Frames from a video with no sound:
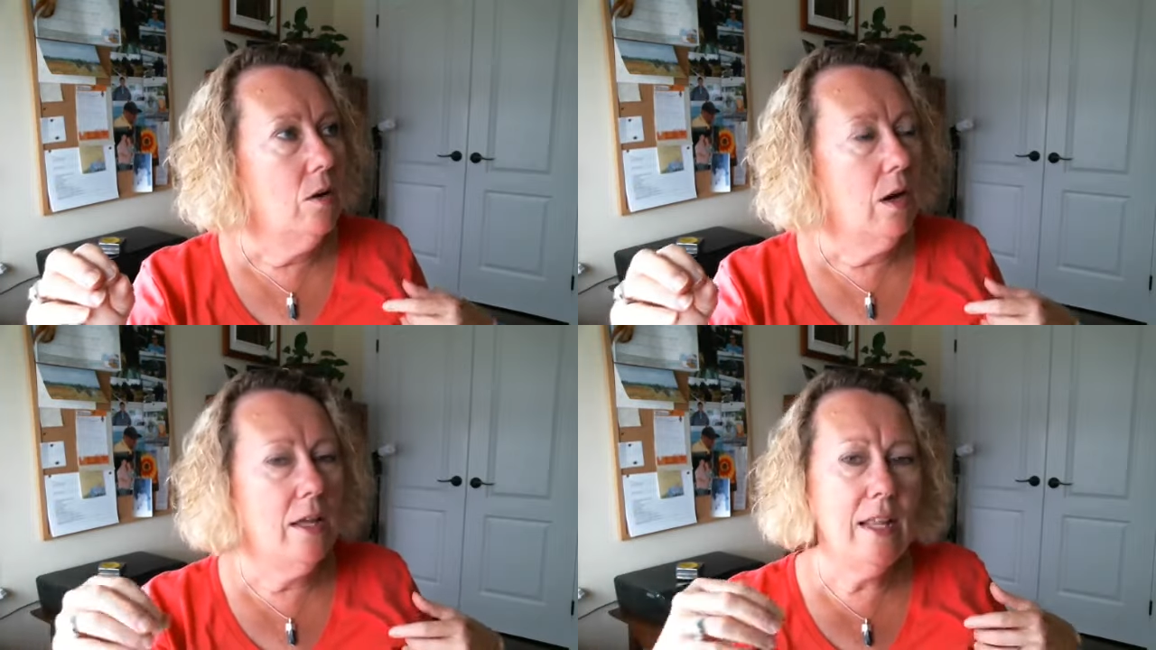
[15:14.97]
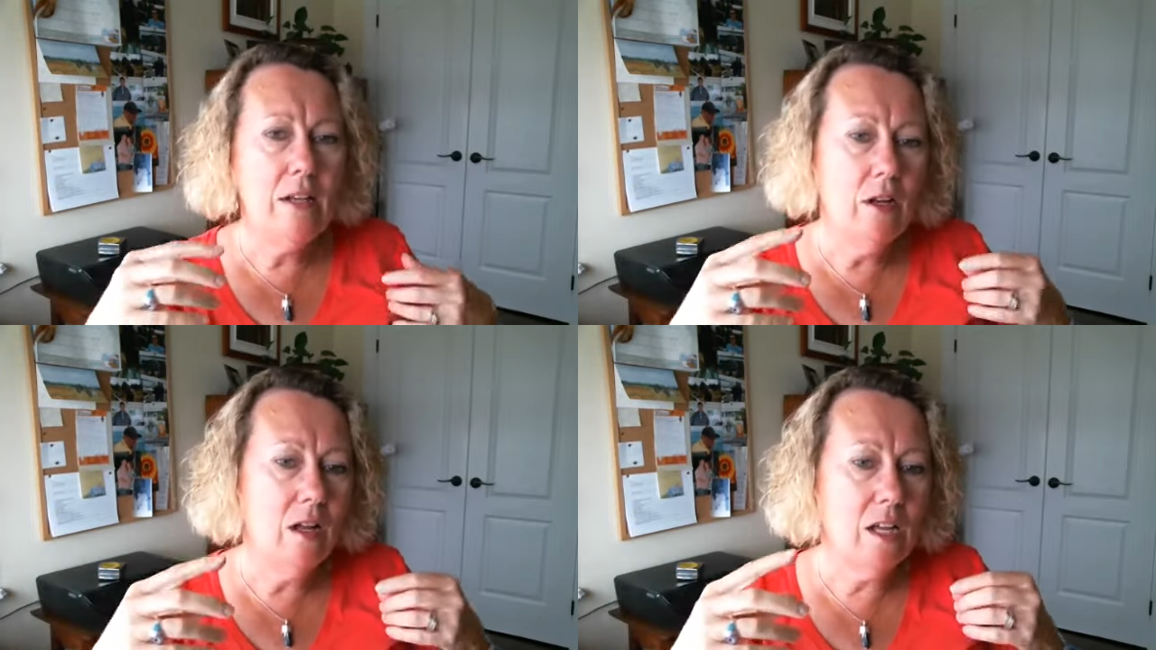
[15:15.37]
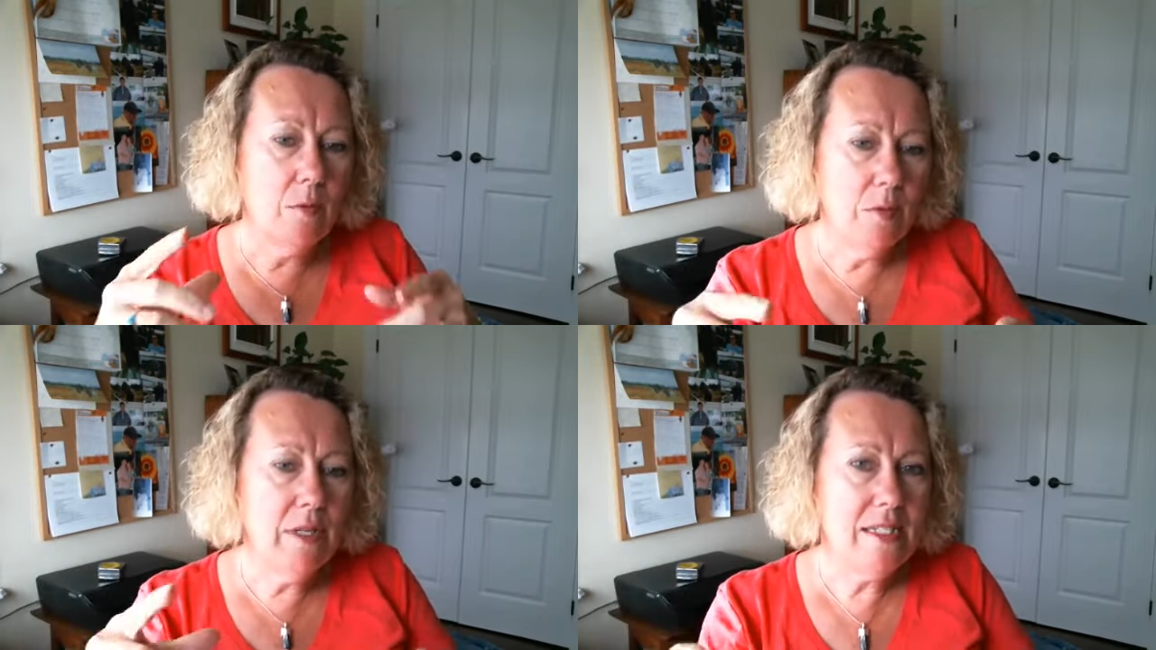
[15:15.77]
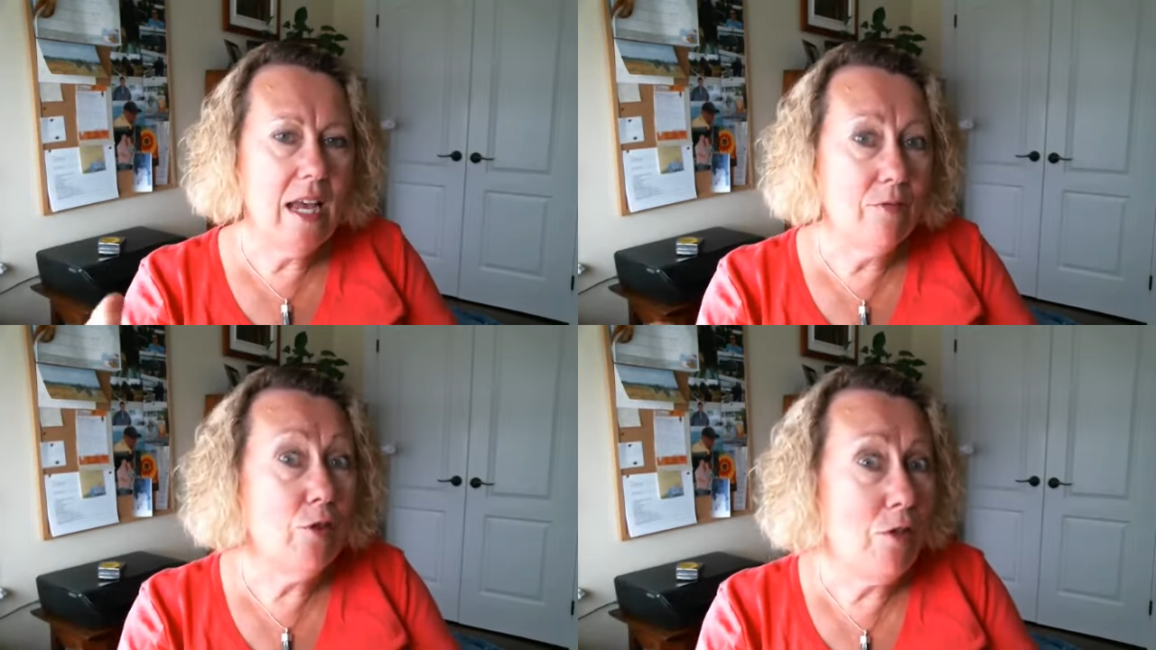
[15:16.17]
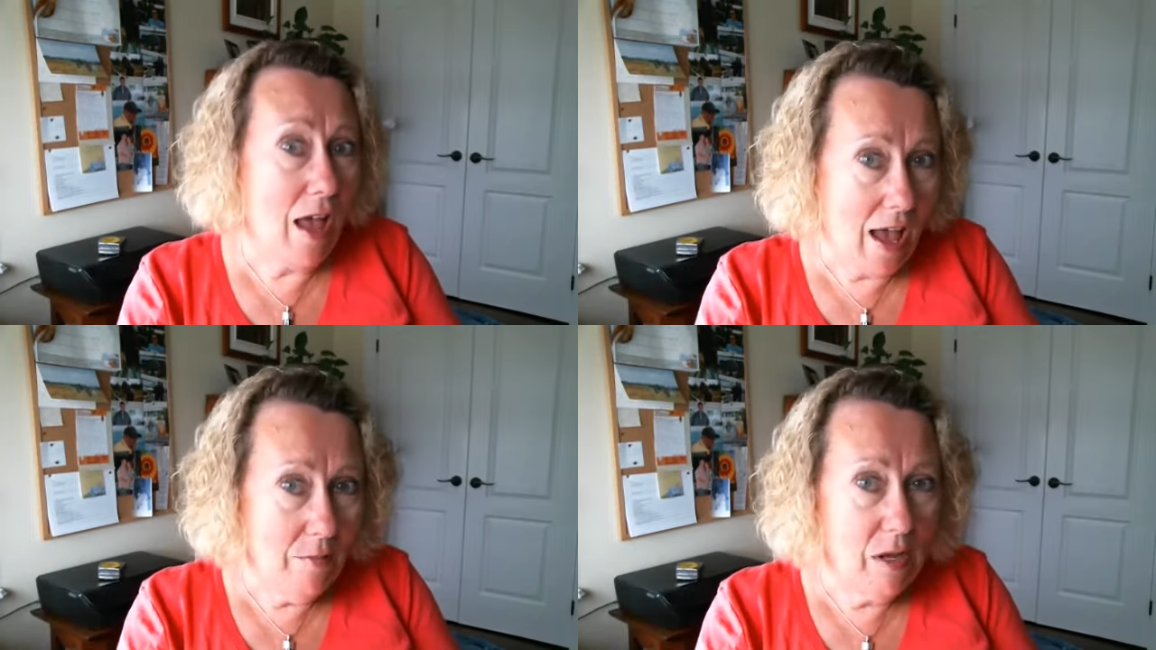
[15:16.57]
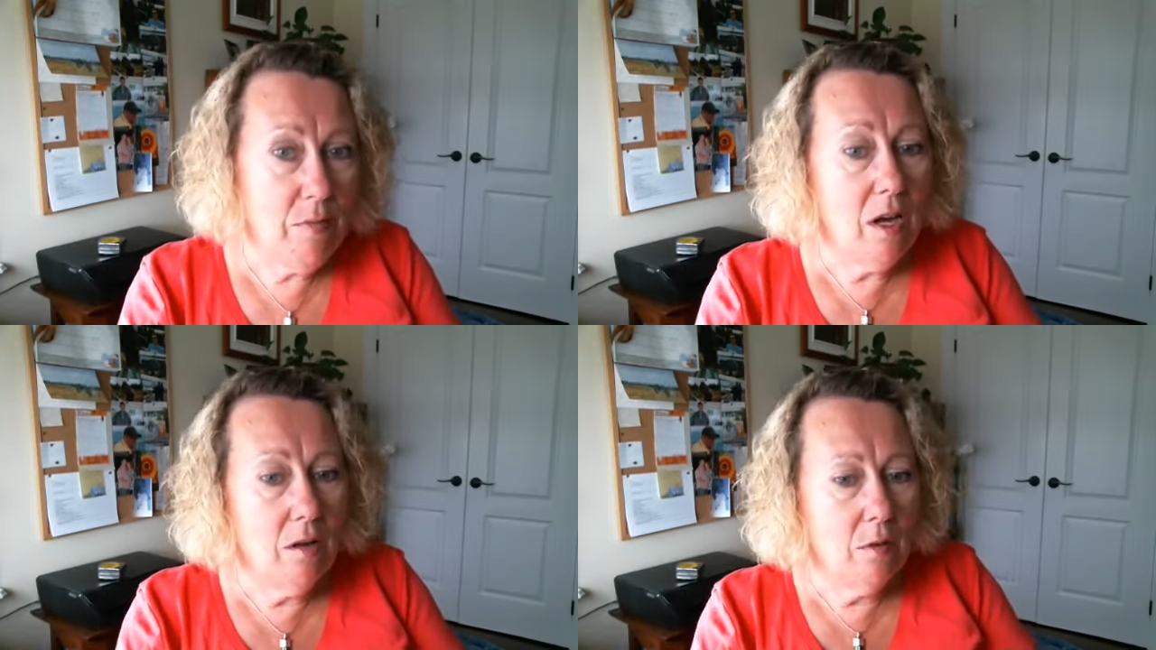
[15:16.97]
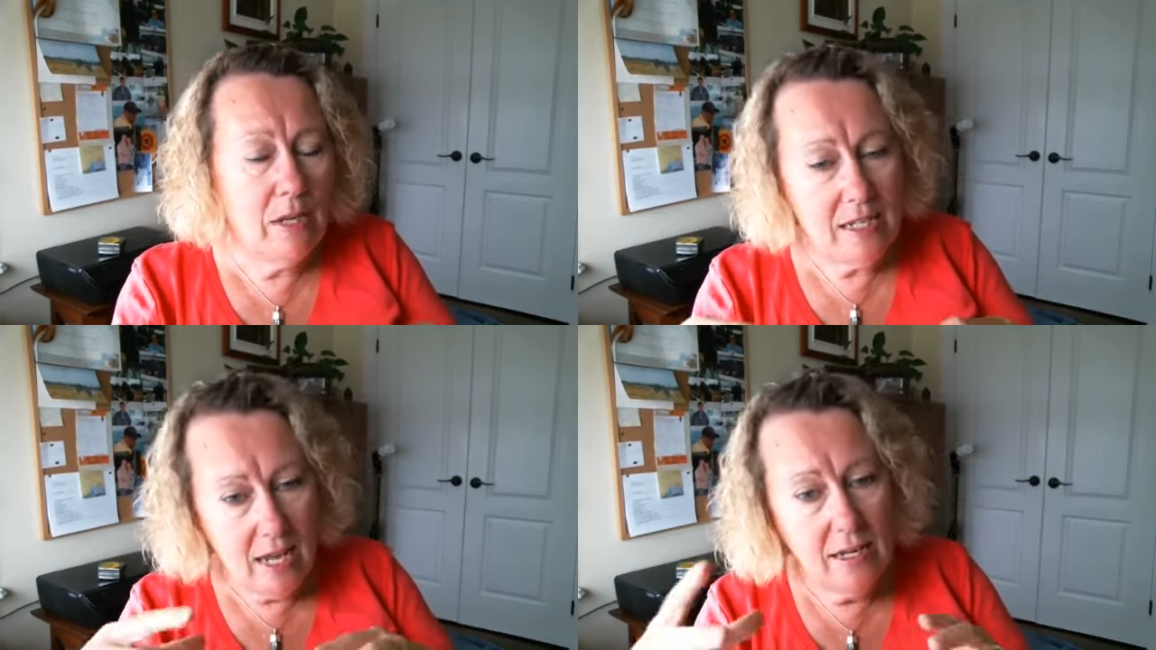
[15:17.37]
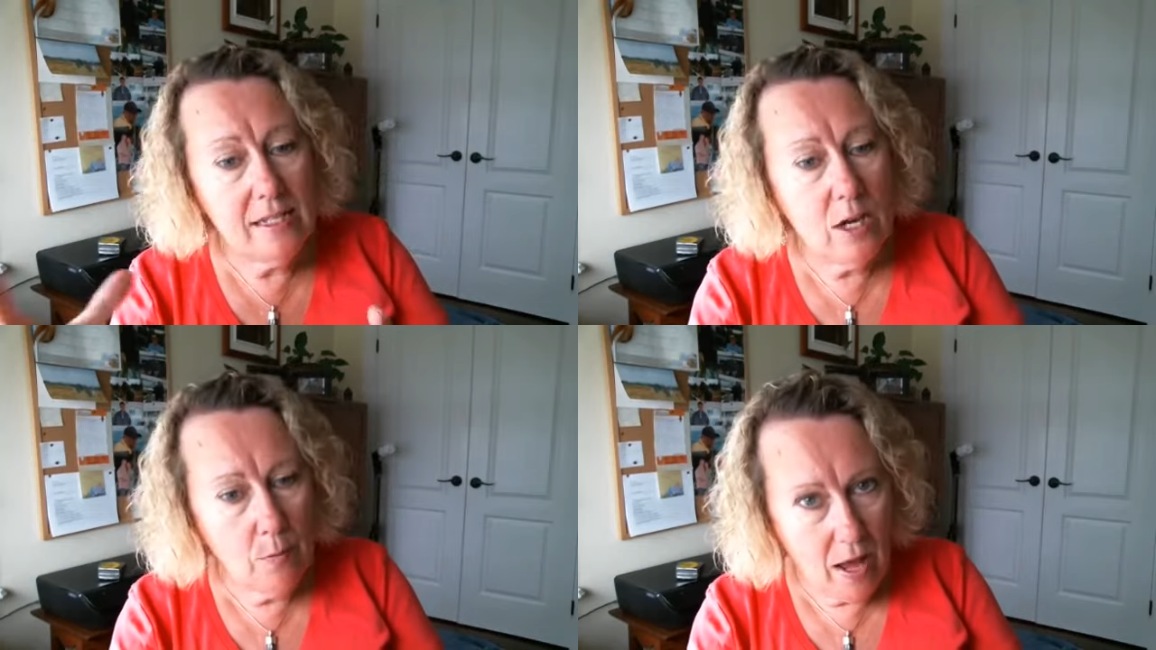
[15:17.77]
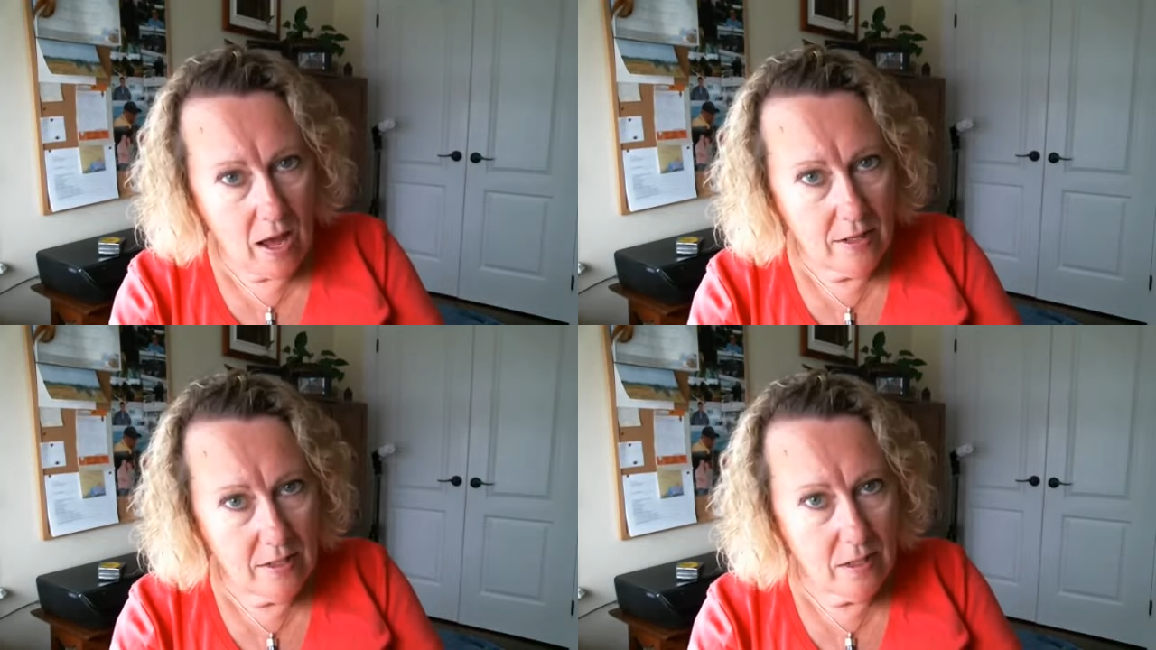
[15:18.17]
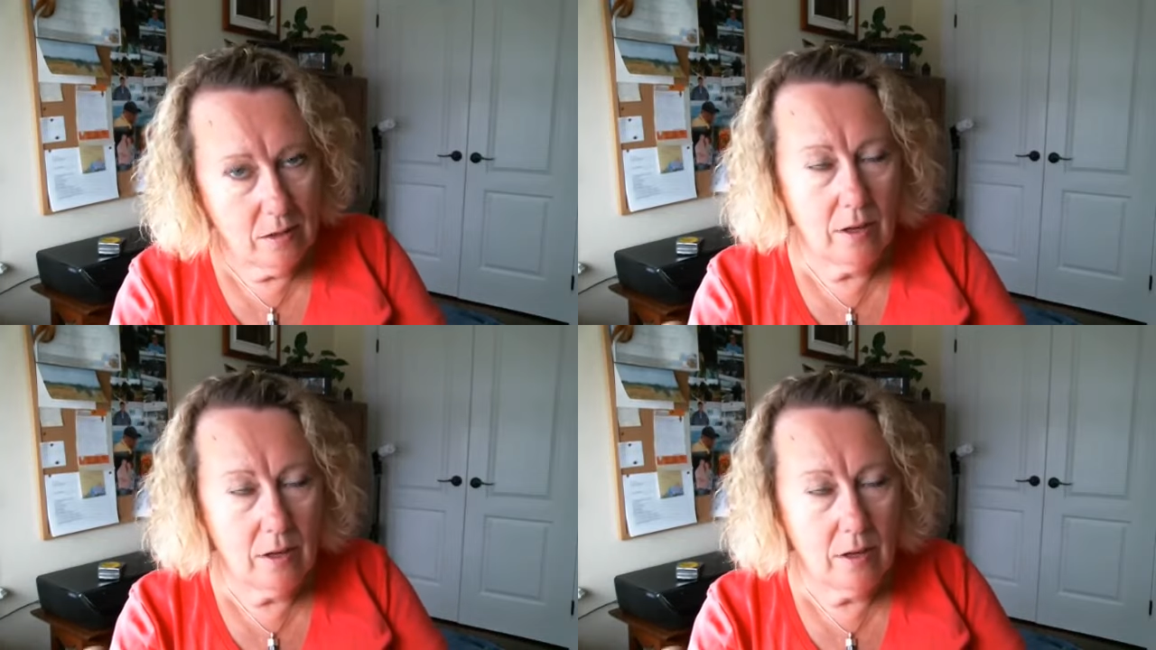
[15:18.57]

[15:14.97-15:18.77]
And then a couple months after that, my dad has now passed.